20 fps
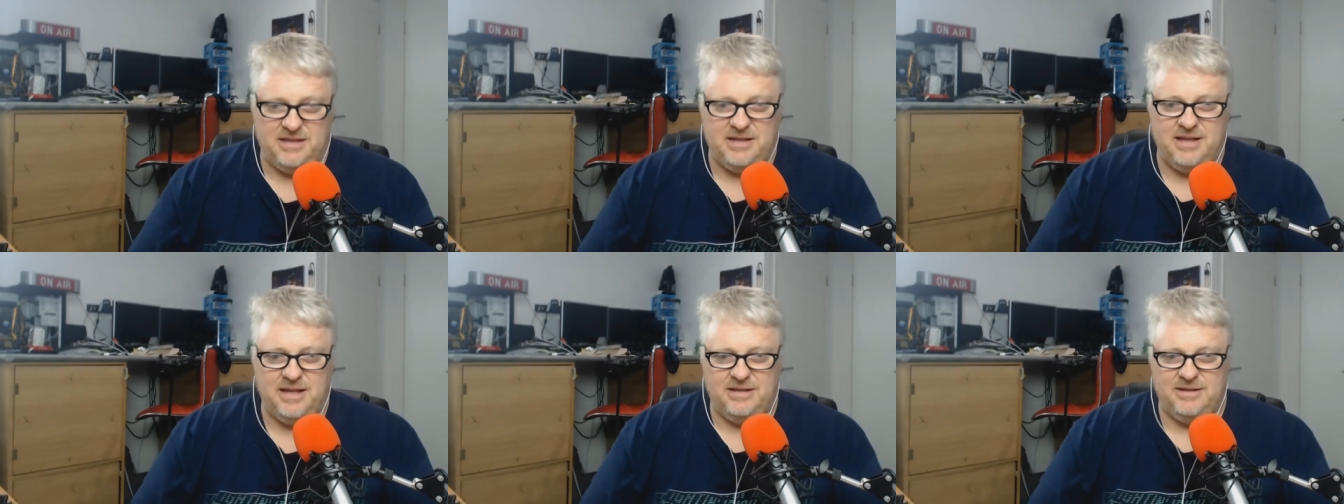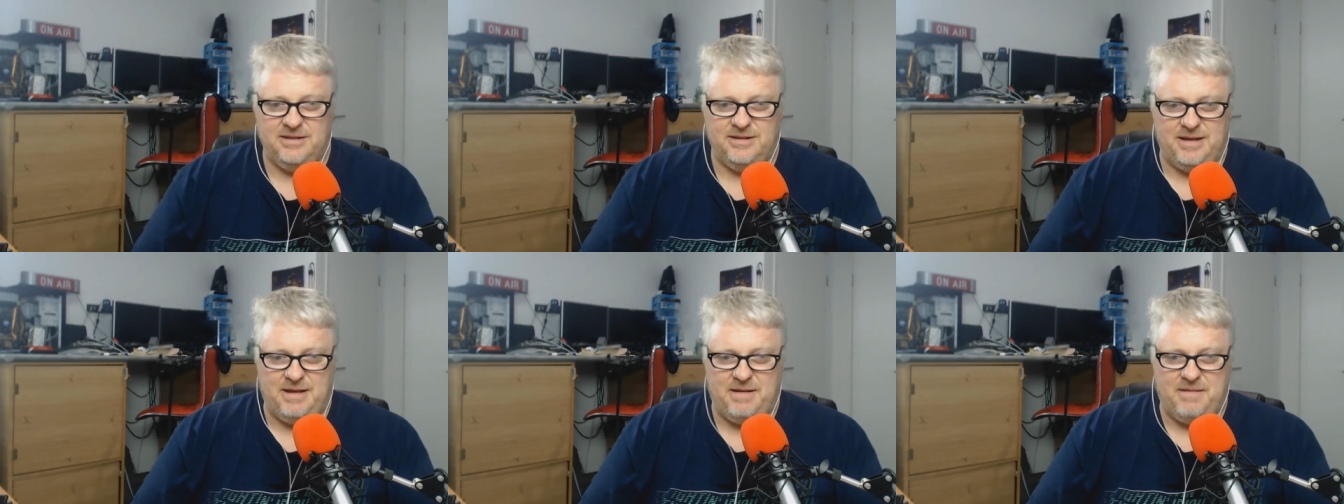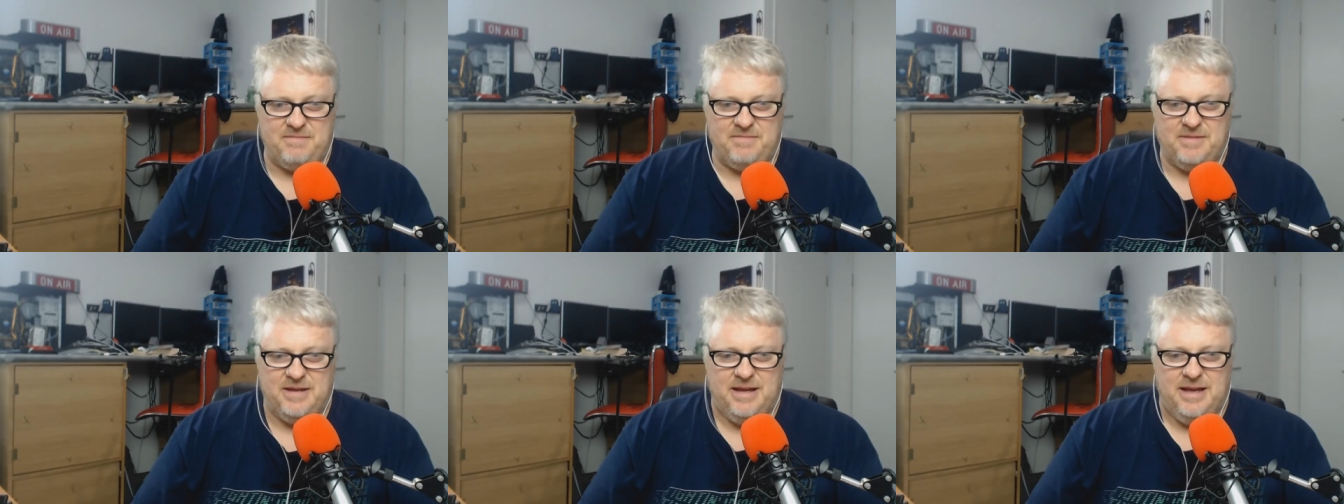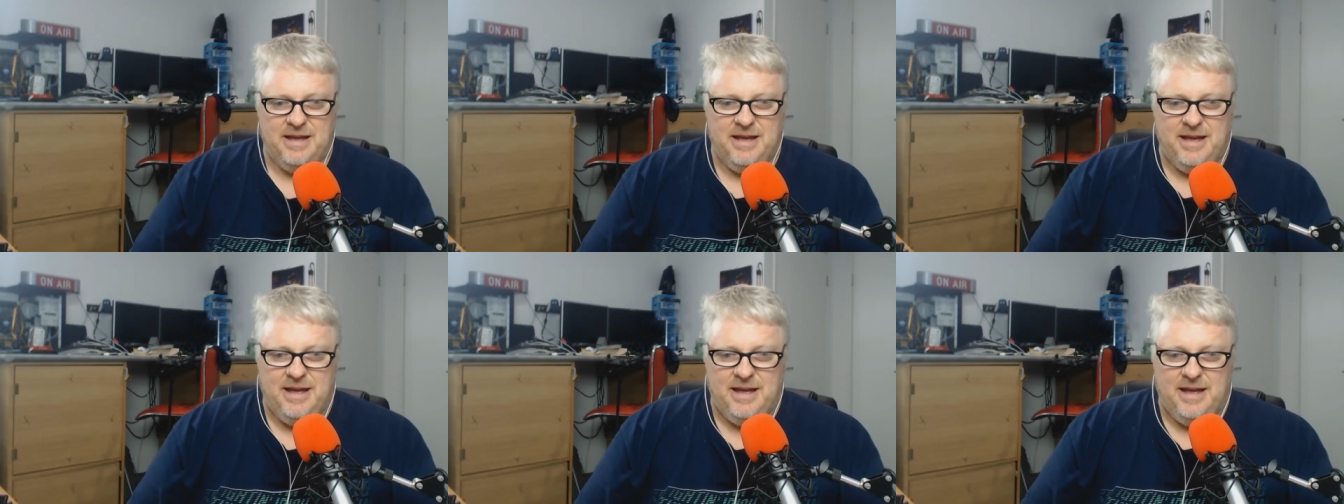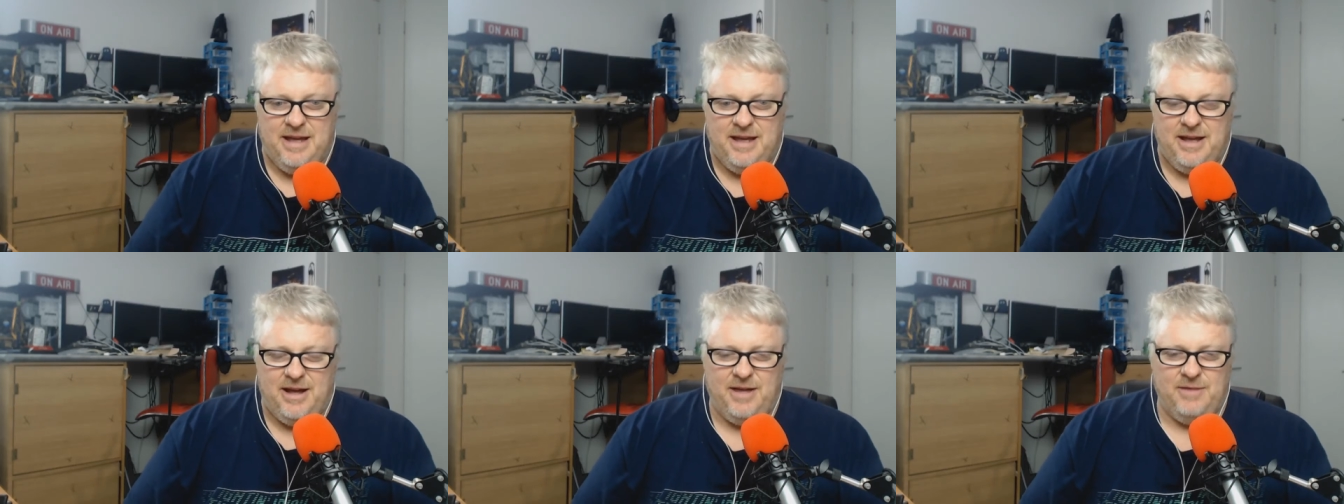So that's um,
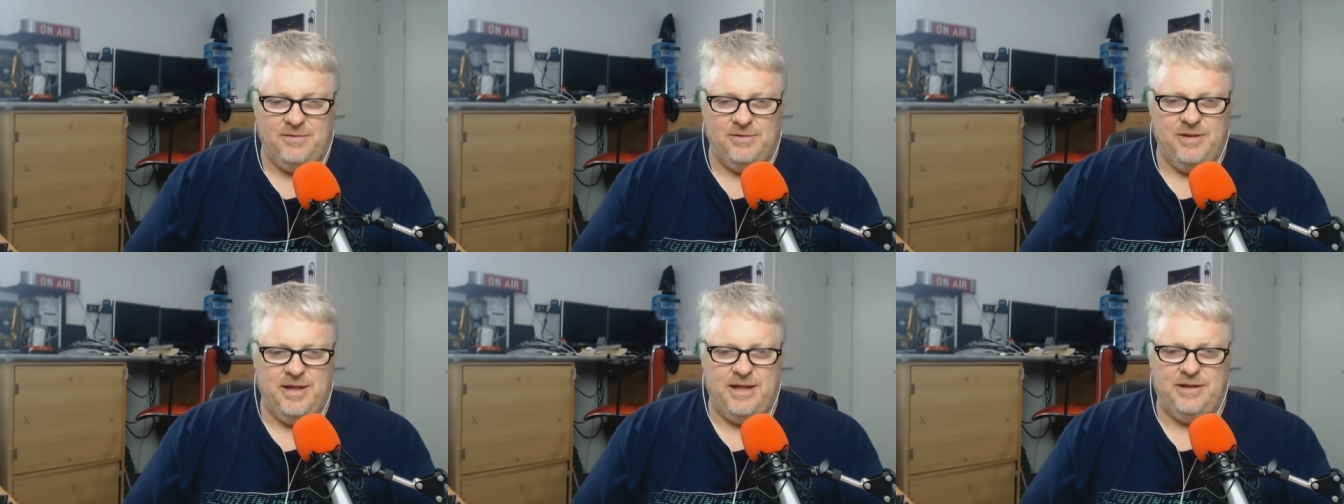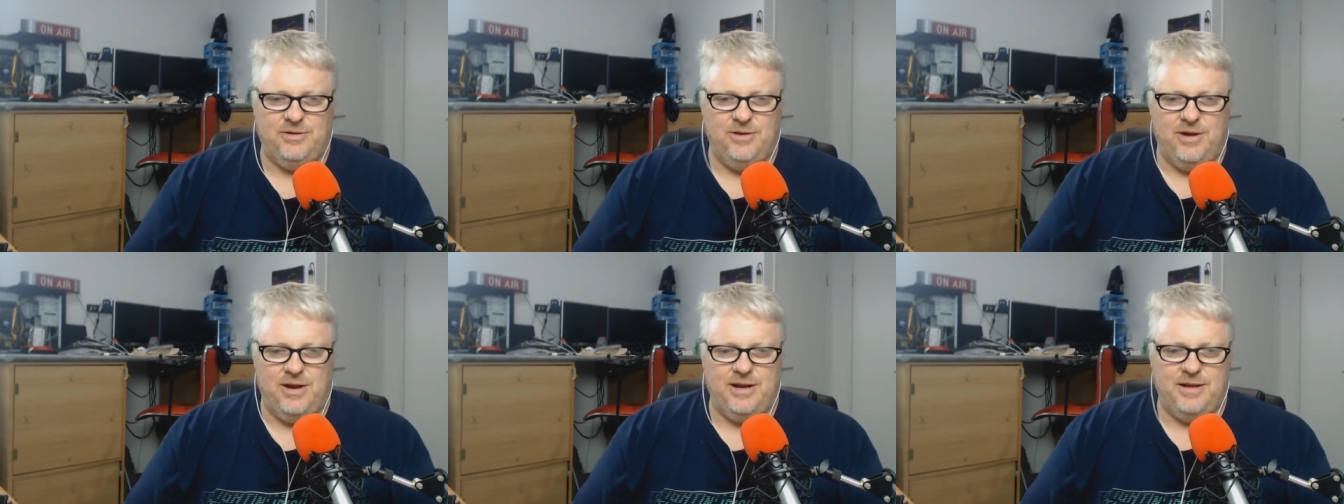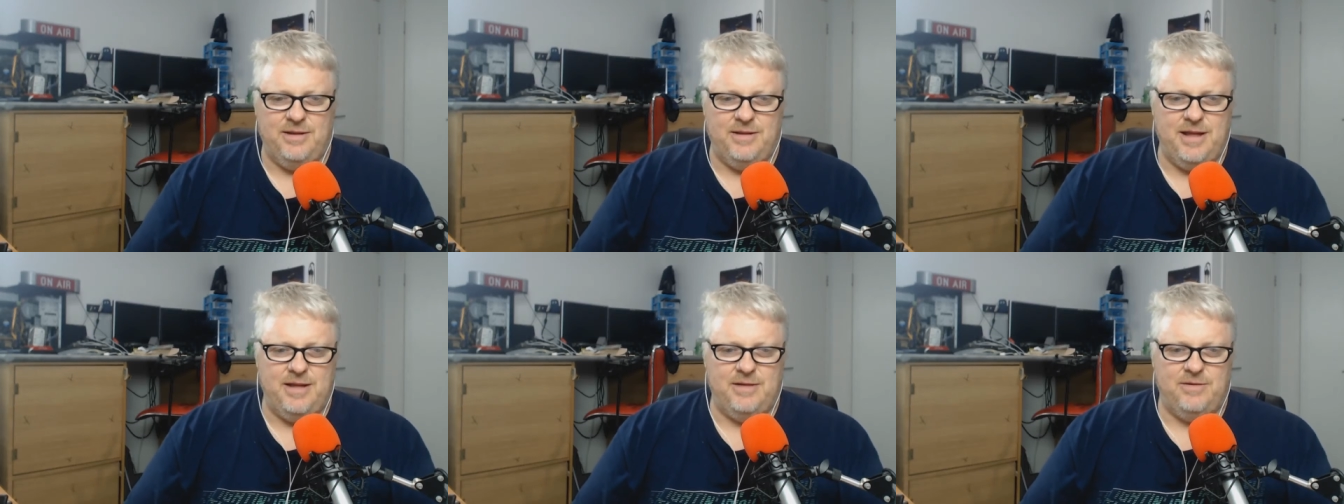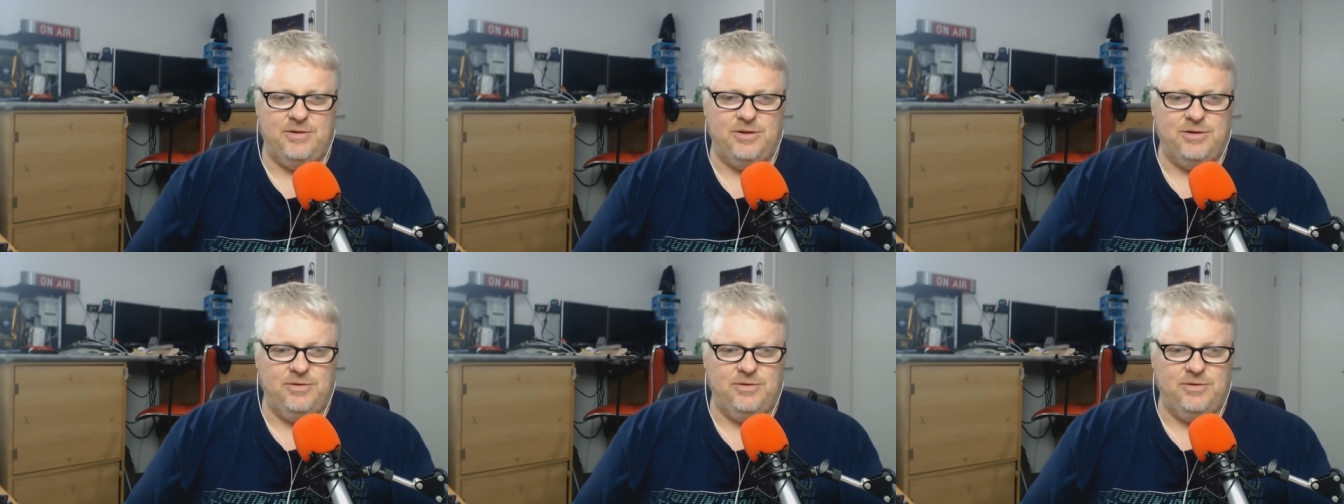oh, well, they're trying to they're